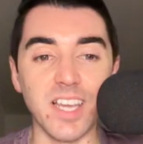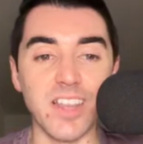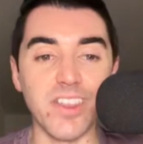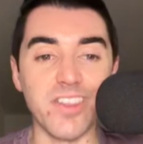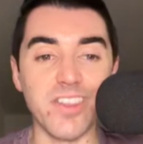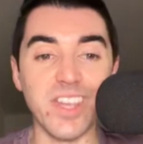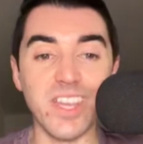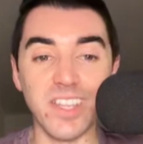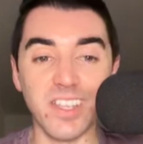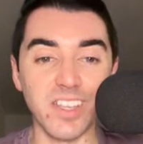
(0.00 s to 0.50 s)
I
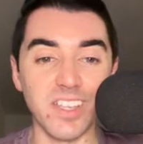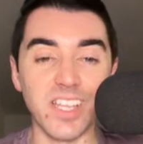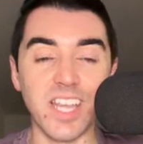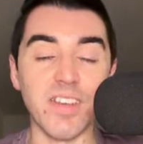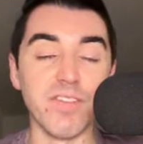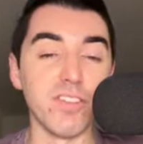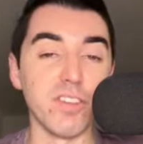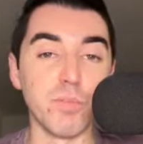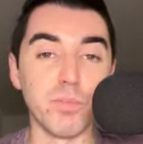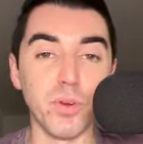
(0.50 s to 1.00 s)
think
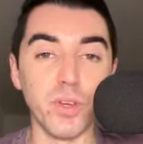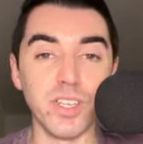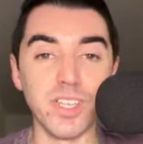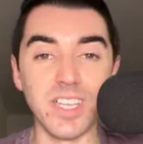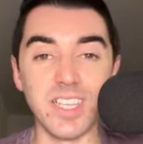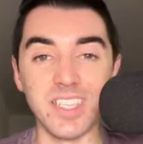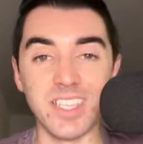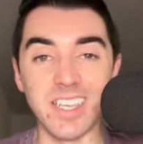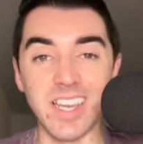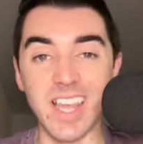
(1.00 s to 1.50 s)
Kevin De
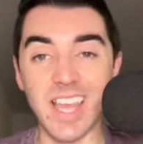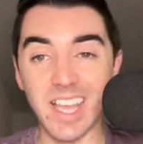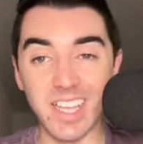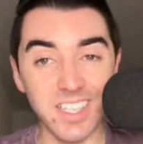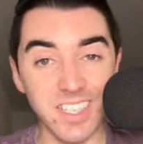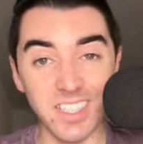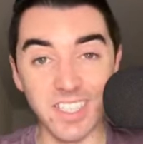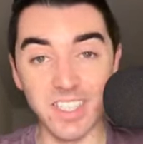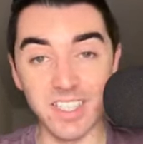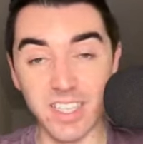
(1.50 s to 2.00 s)
Bruyne is an
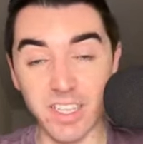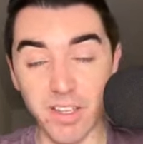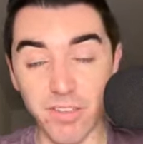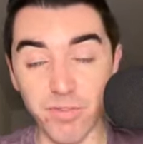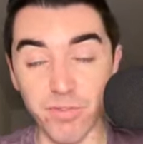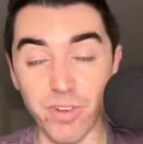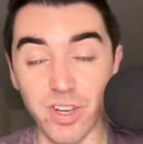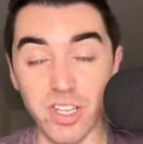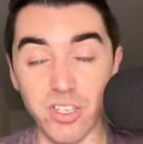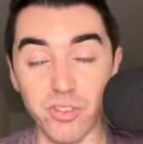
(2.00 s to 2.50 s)
excellent
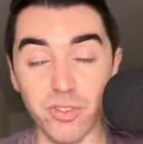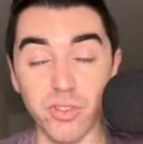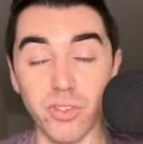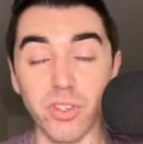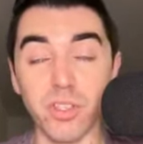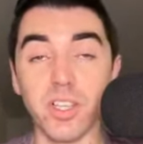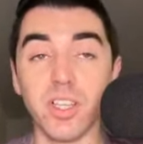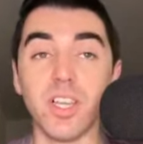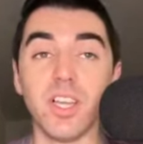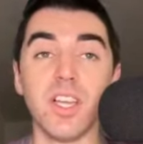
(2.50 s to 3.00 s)

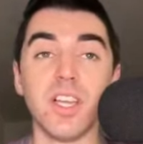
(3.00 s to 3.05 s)
differential